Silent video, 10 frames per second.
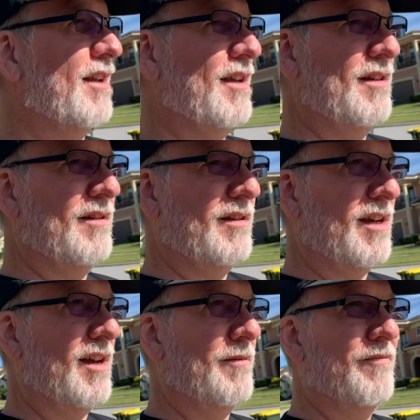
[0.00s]
and
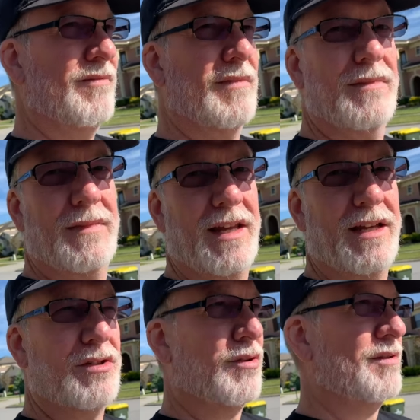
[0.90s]
uh, yeah,
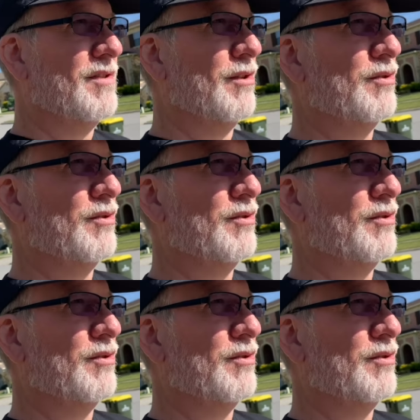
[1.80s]
tr still